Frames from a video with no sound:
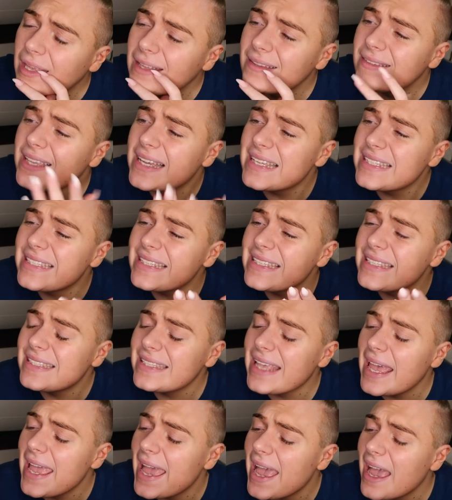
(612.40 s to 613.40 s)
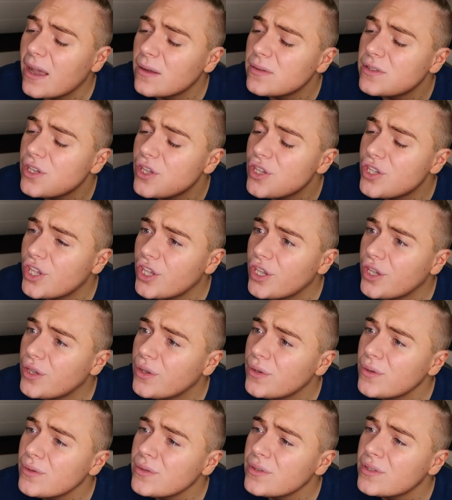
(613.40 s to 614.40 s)
It doesn't say how to
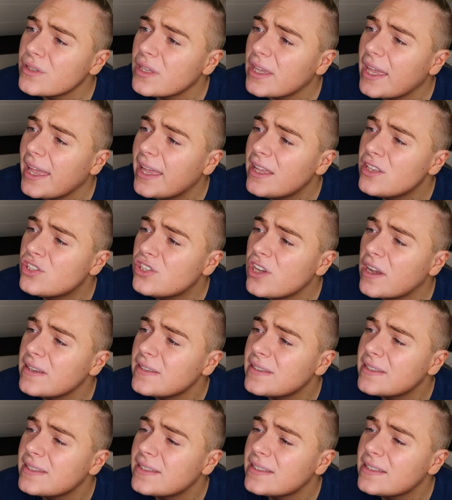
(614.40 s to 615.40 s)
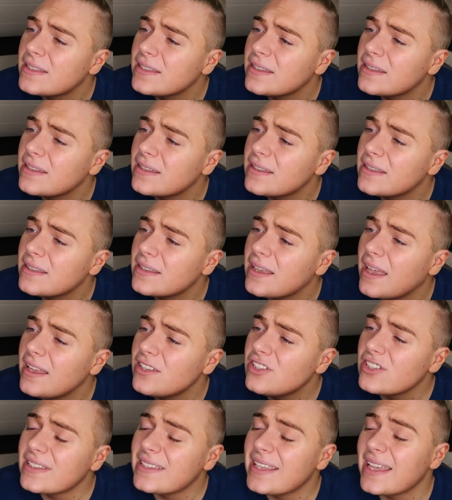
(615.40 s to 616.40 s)
use, it just
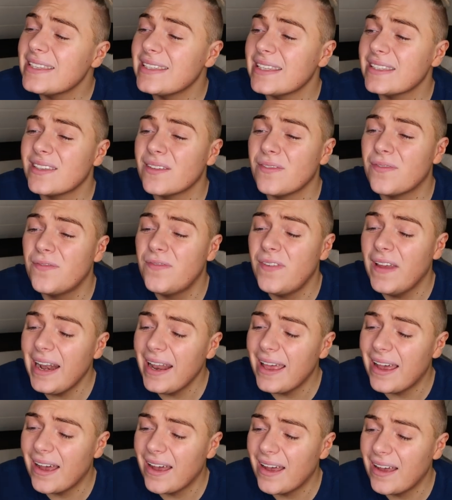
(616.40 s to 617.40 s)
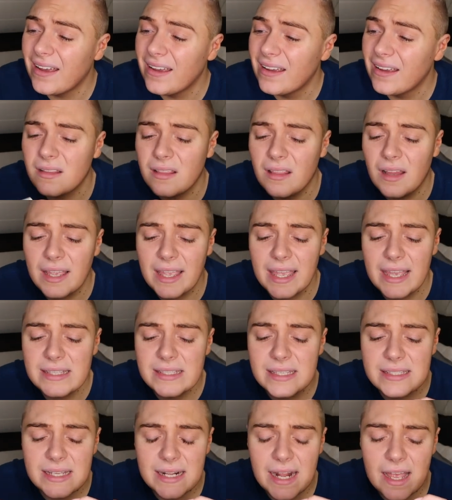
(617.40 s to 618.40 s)
says it's a filler. Like, it
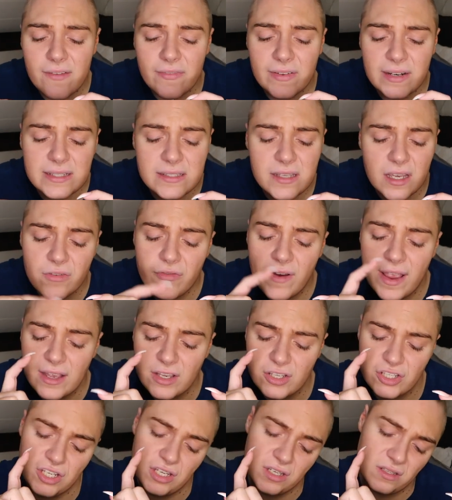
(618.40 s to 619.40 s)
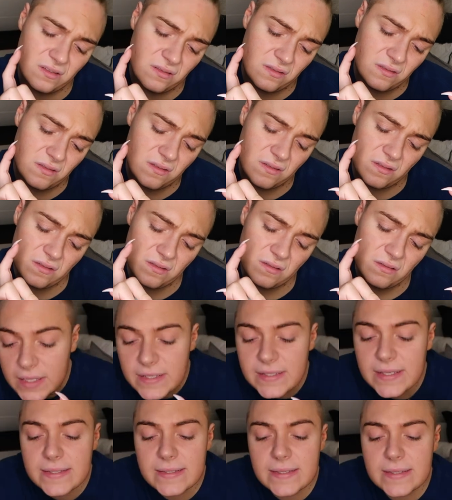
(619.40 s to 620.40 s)
doesn't have any directions.
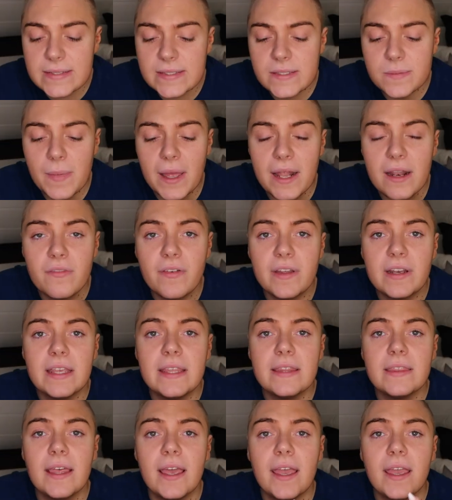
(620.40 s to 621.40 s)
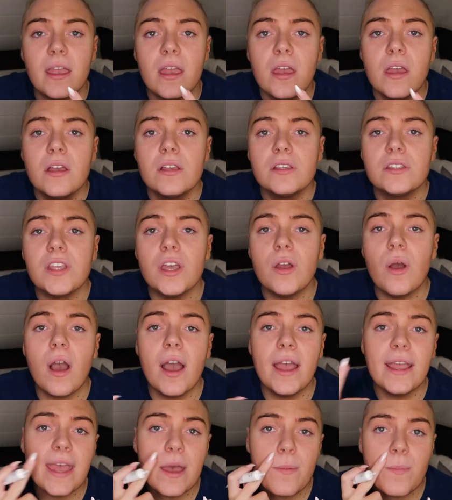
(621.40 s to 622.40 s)
It doesn't smell of anything. So
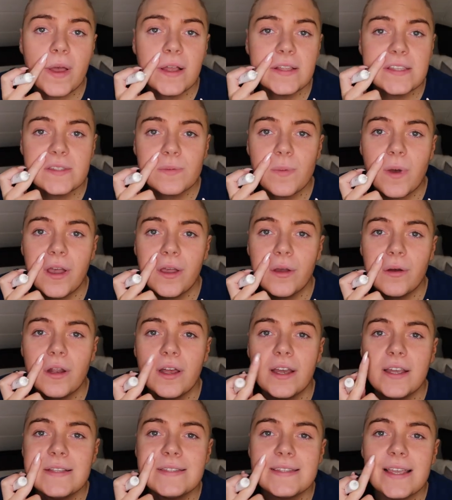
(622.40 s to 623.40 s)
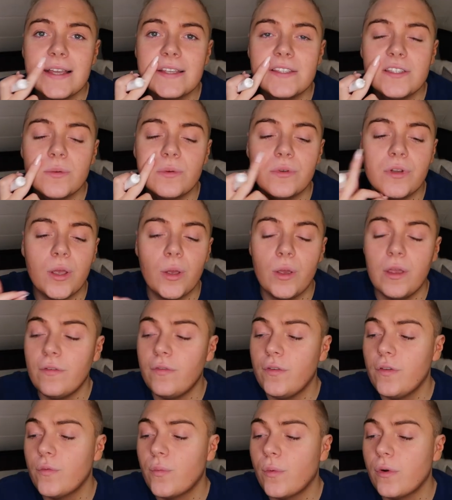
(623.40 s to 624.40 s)
I get bad smile lines, as you will know
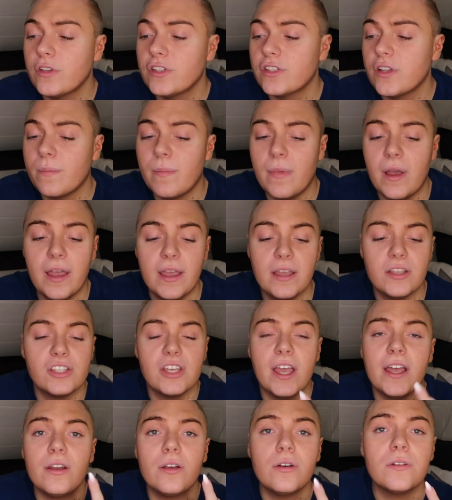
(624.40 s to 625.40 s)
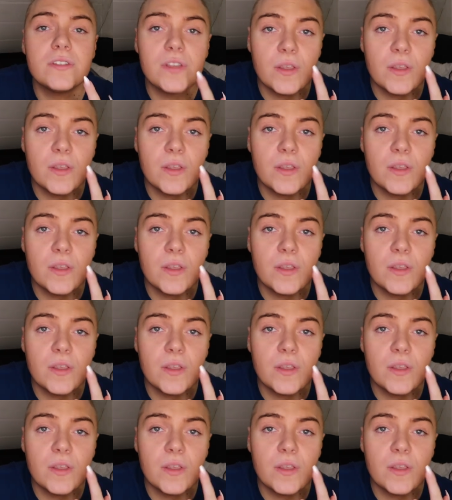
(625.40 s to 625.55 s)
if you've watched my channel.